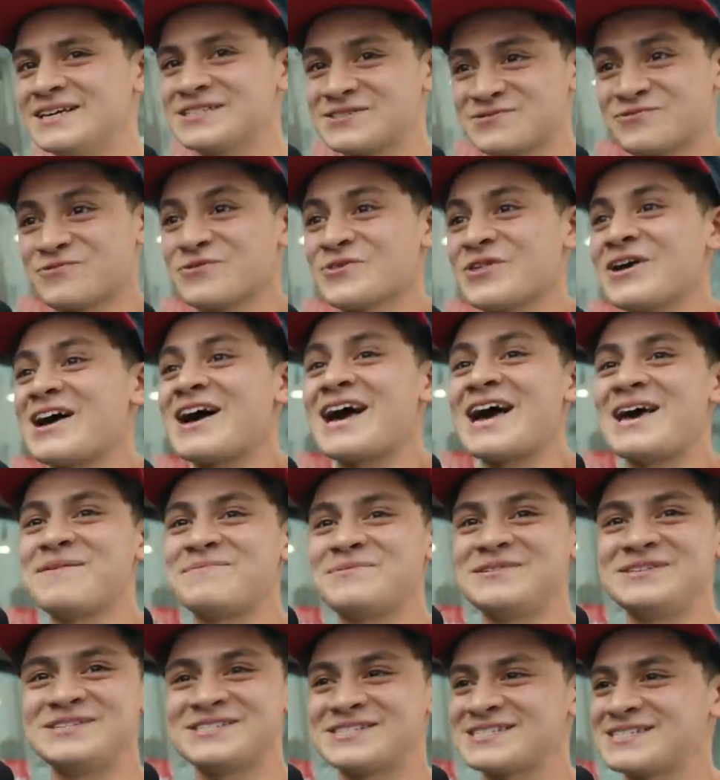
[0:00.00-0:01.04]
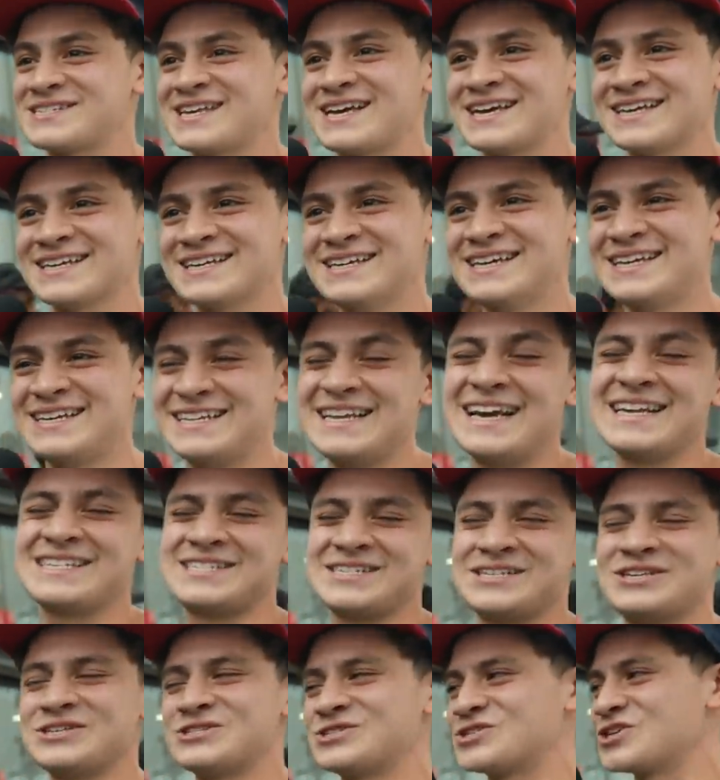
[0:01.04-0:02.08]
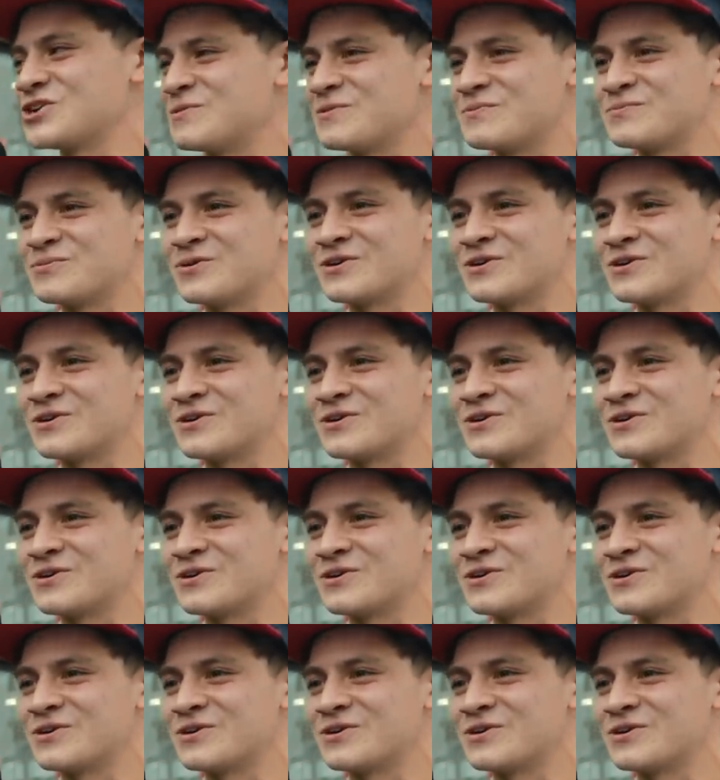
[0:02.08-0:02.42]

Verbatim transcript: it's for the hype, and it's just like, that's the disturbing